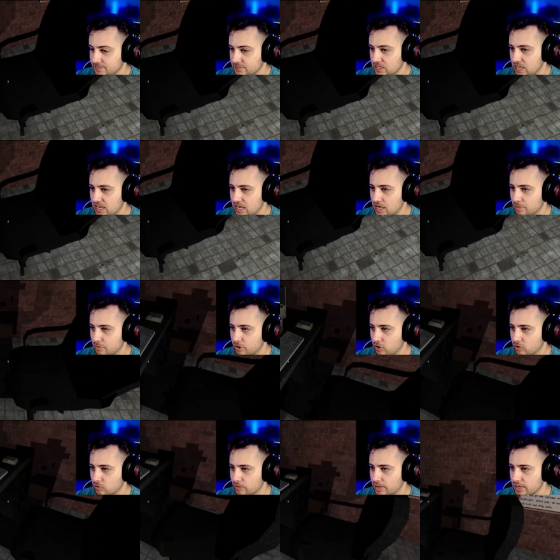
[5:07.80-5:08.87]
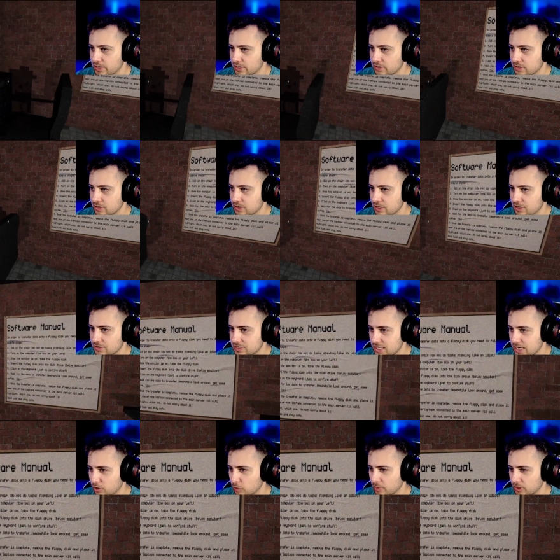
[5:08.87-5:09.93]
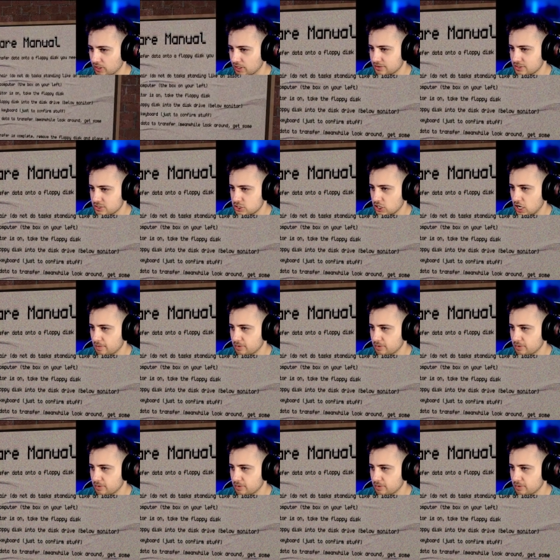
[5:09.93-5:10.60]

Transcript: I'm already terrible at this job